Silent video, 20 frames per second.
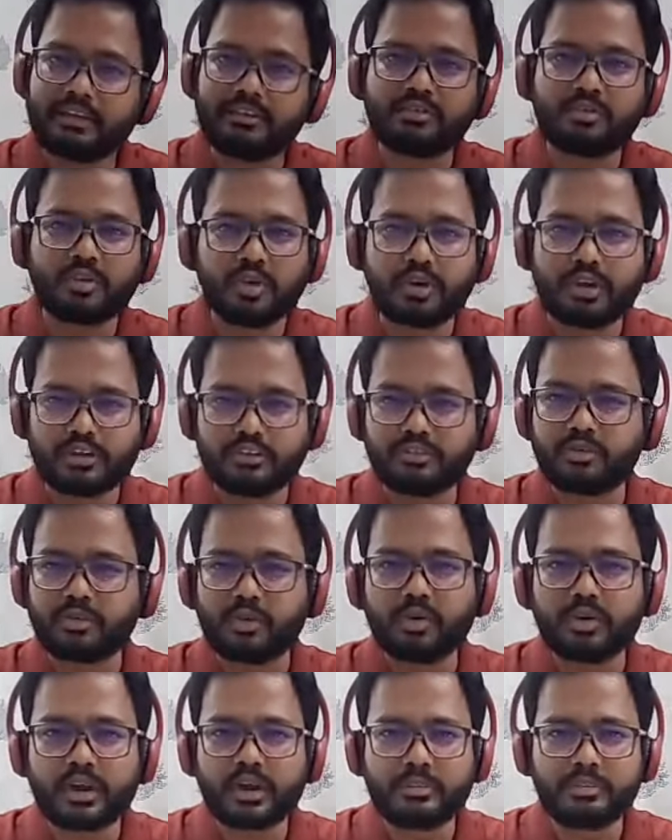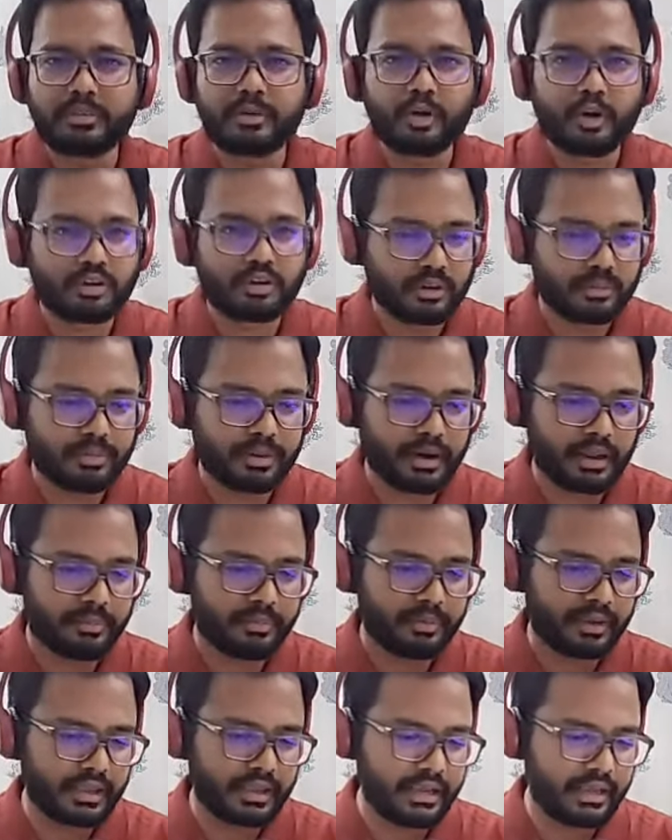is not extruded beyond the
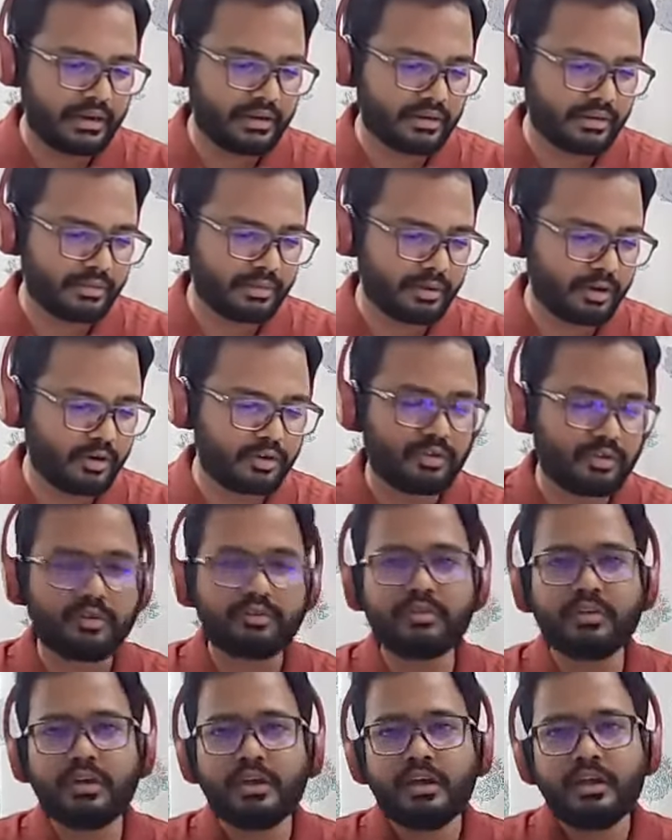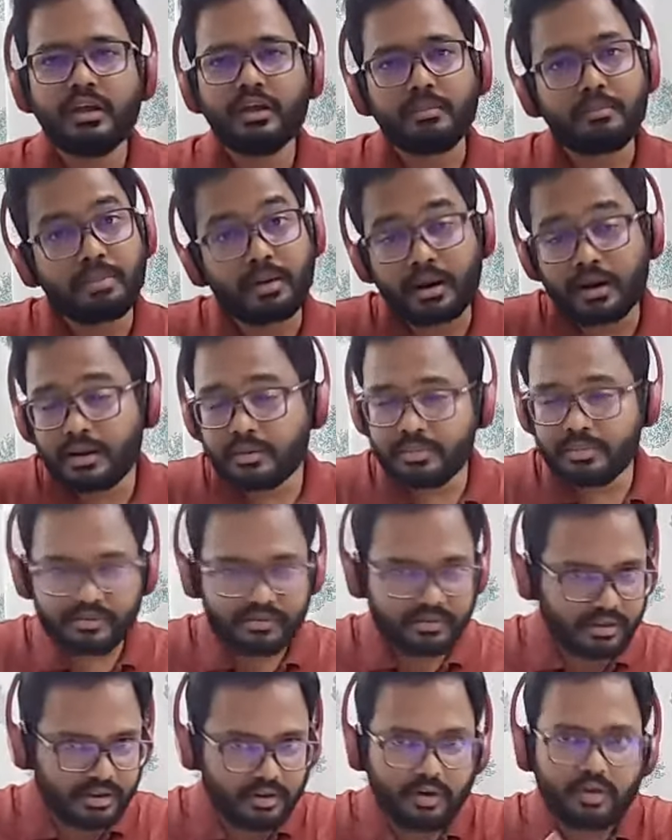periapical area because of
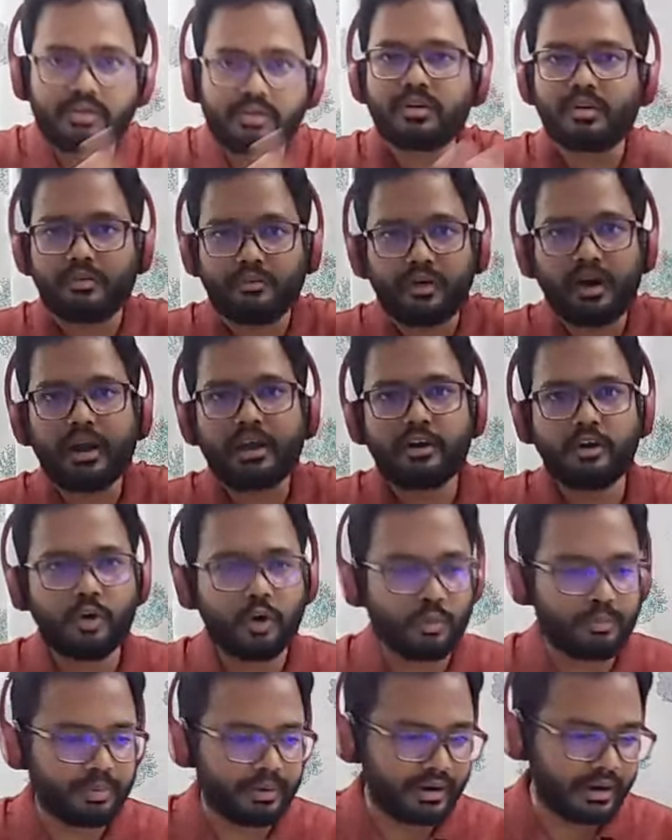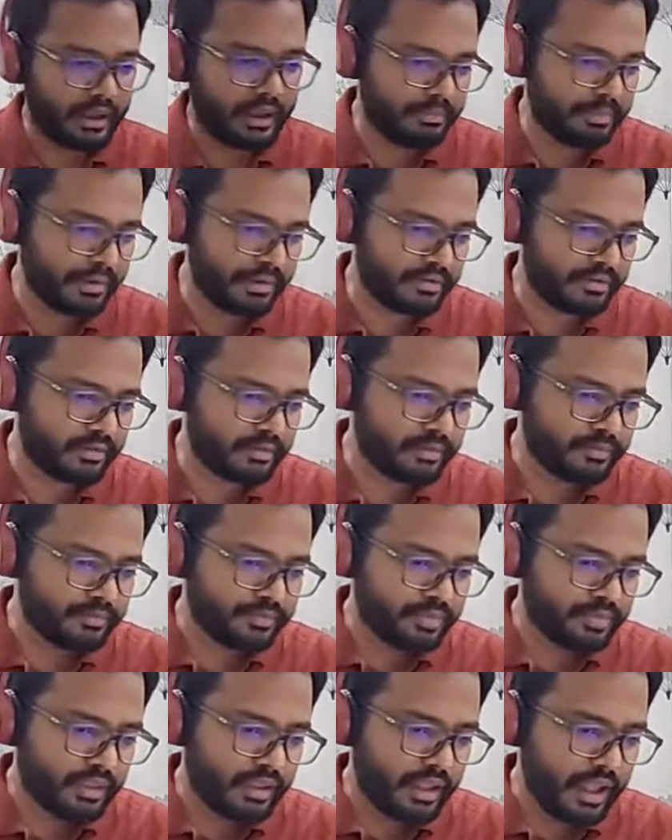Blunderbuss canals wide open apex.
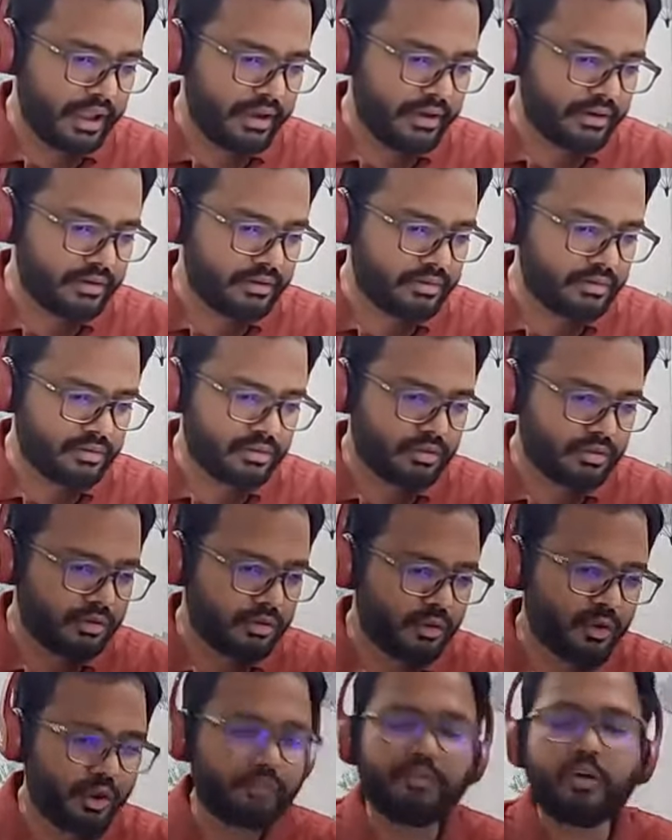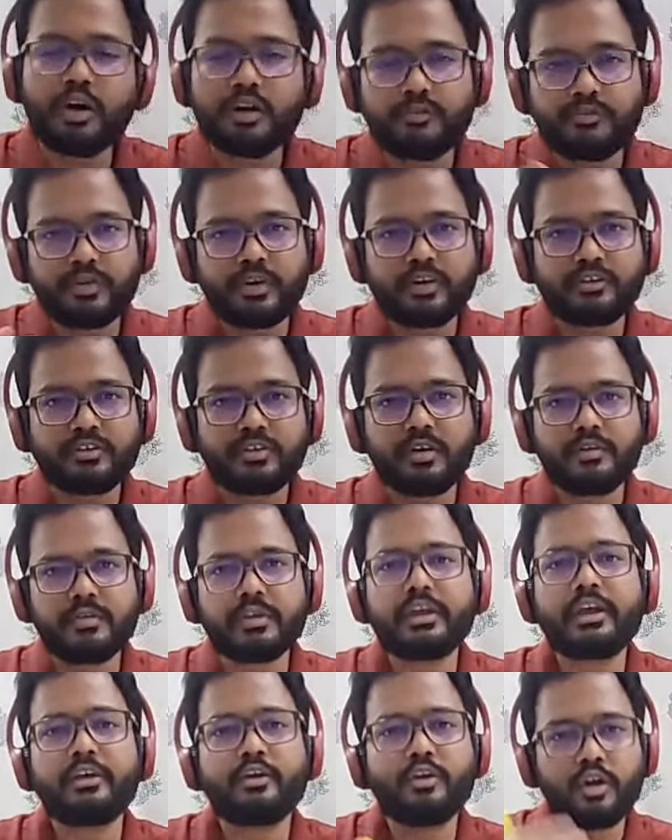And to avoid flushing of
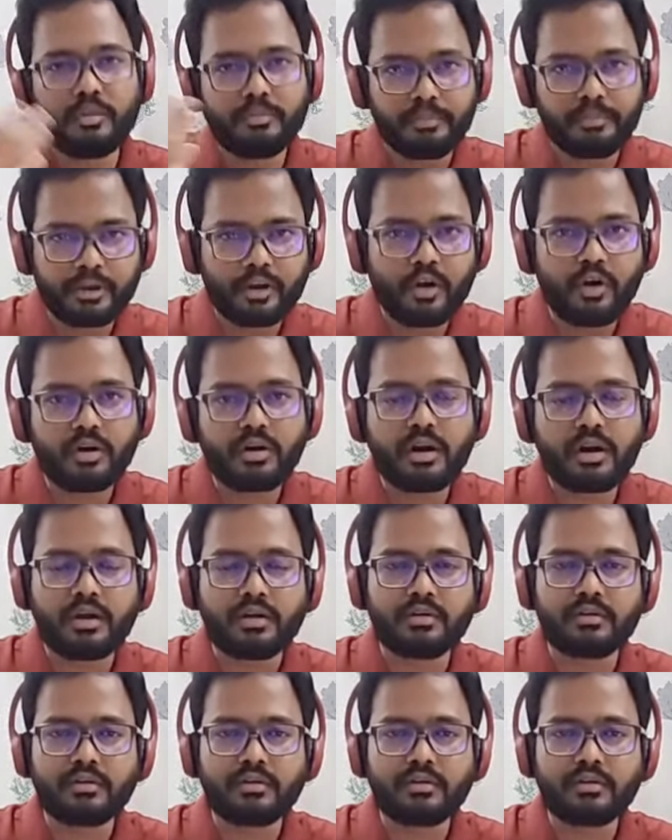the canal beyond,